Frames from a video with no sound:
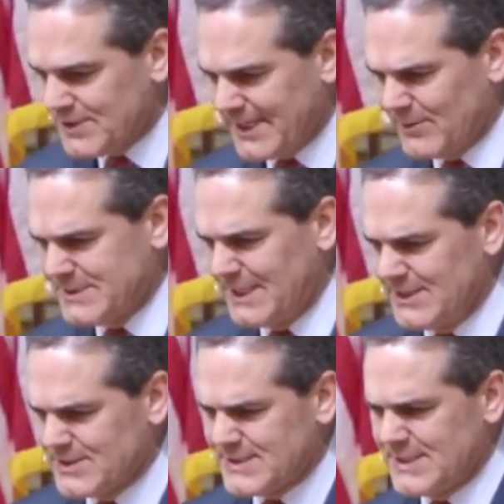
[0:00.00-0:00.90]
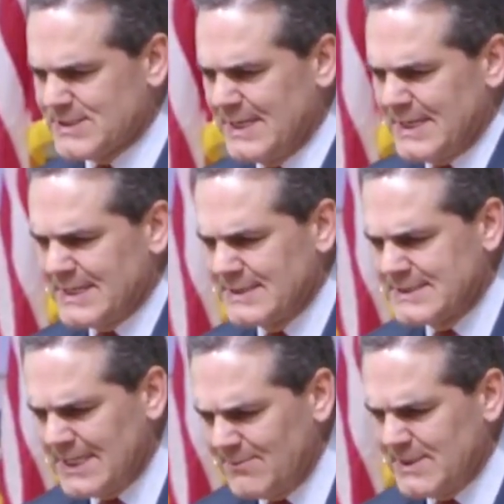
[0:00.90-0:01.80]
The third thing I want to tell you is this
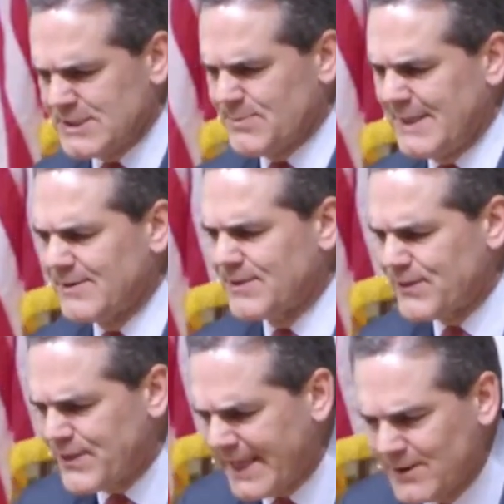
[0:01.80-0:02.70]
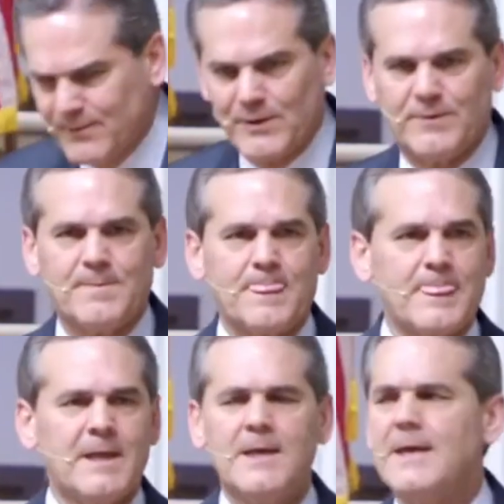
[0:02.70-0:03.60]
contentment is being
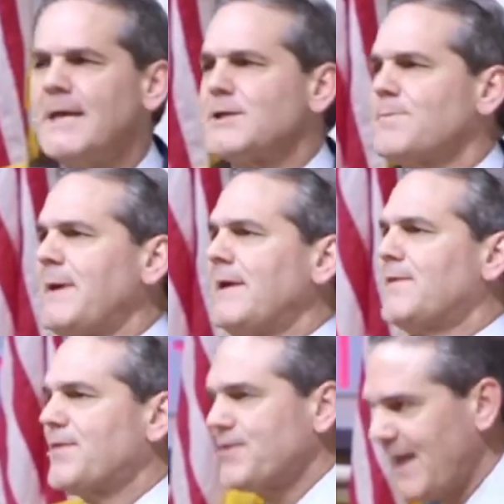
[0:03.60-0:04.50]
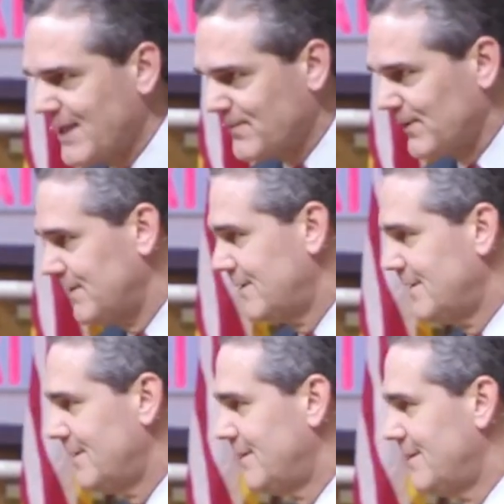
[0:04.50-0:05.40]
thankful, is being
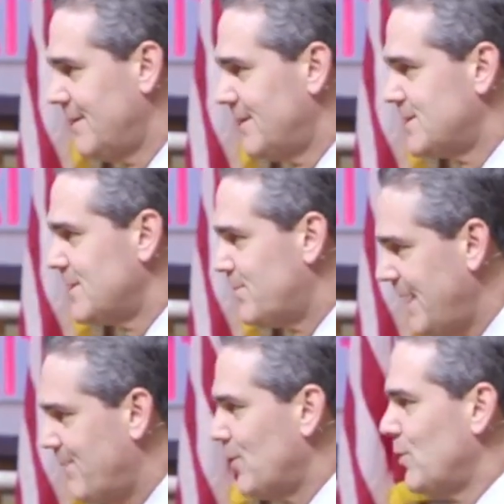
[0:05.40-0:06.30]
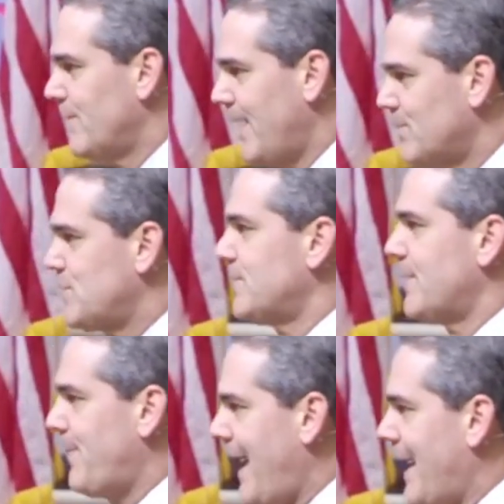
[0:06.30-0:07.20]
thankful to people who have
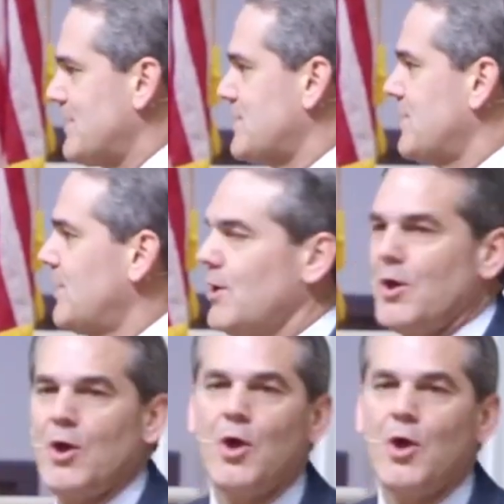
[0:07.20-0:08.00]
helped you in the past